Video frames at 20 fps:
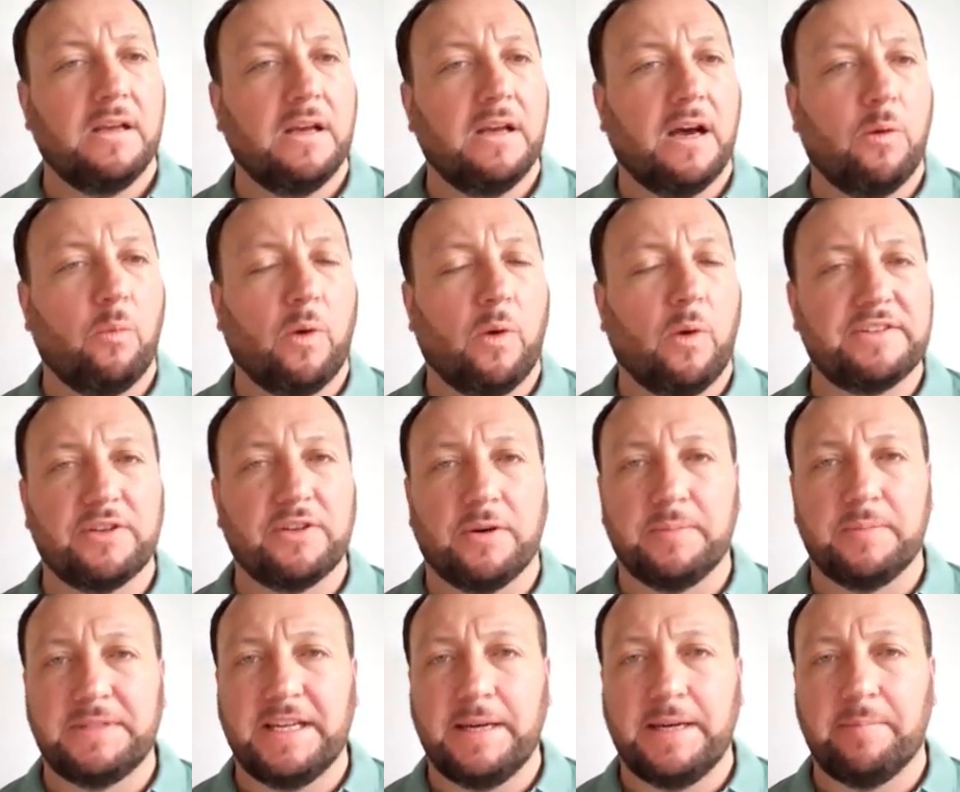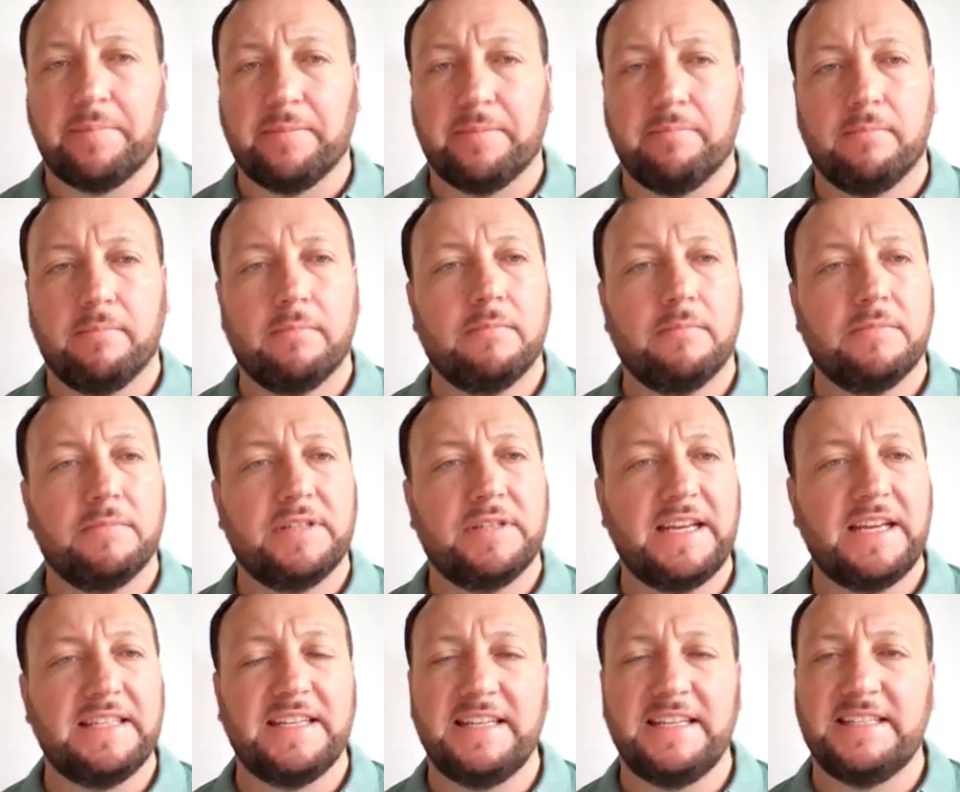And one top tip,
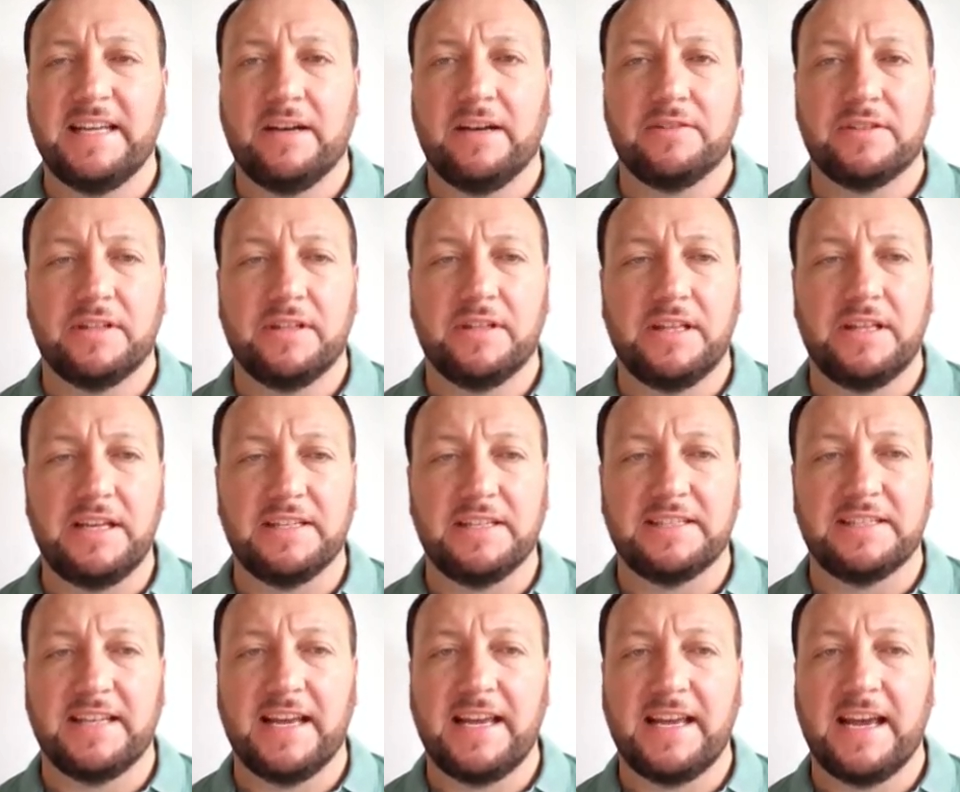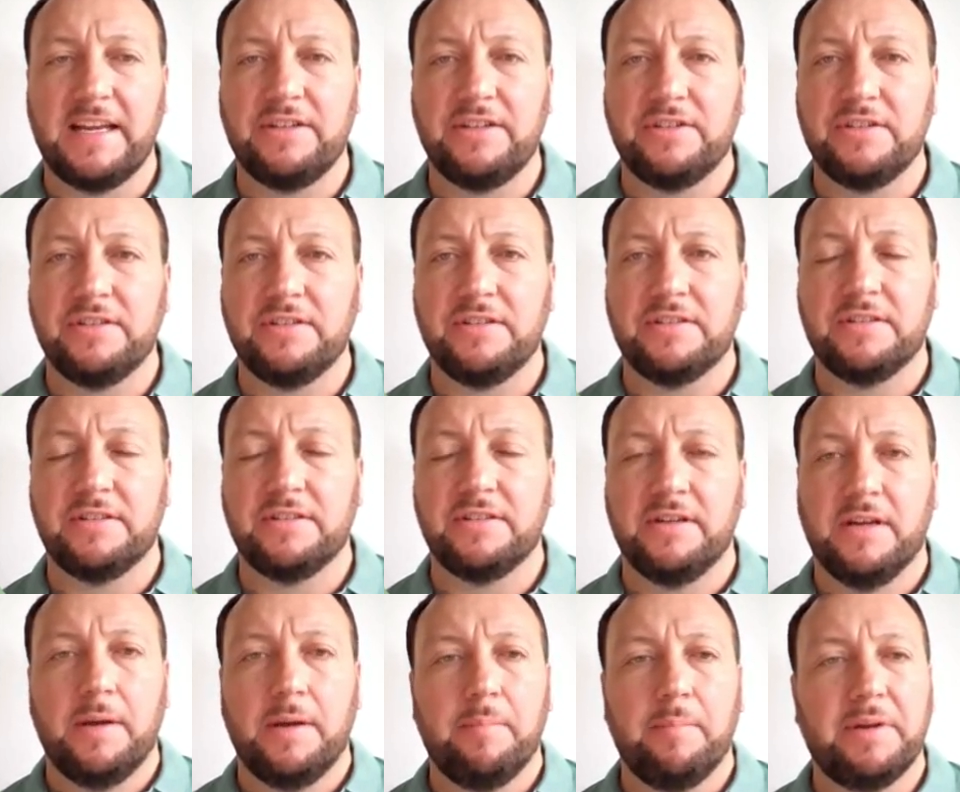take details of the estate agents,
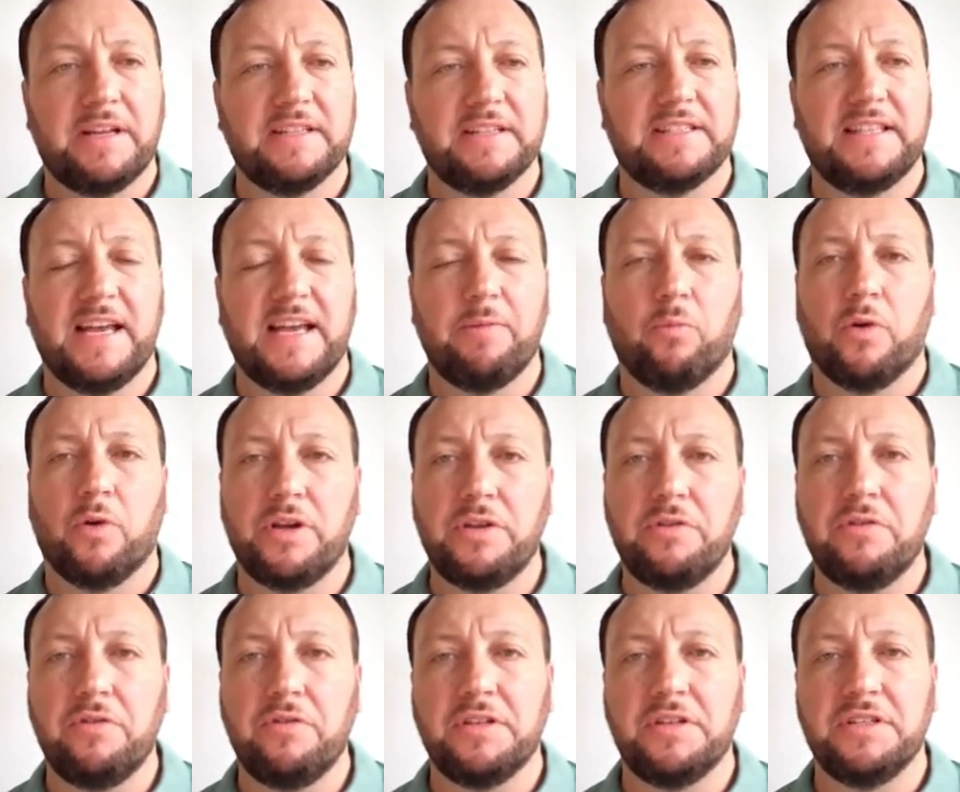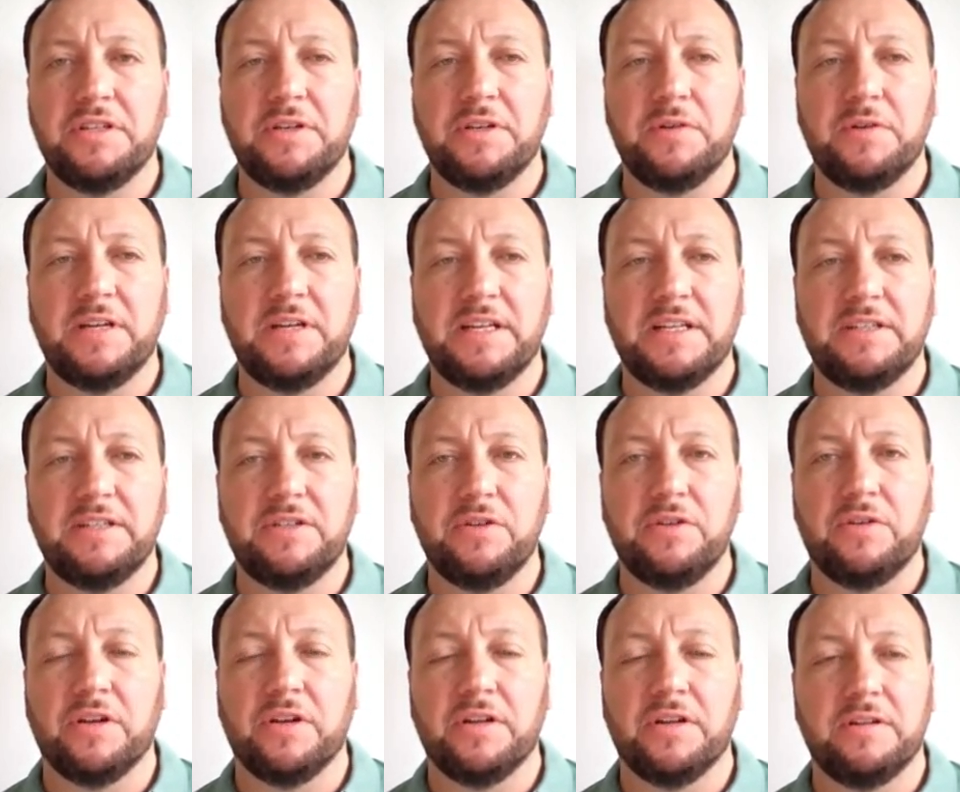because then what you can do is you
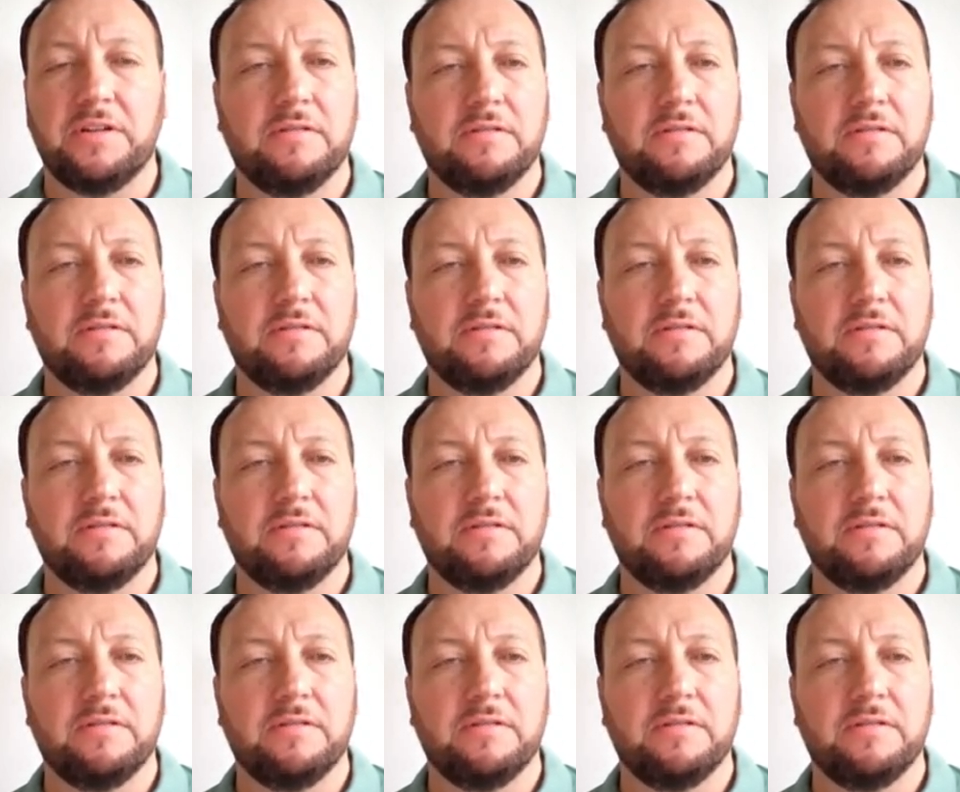can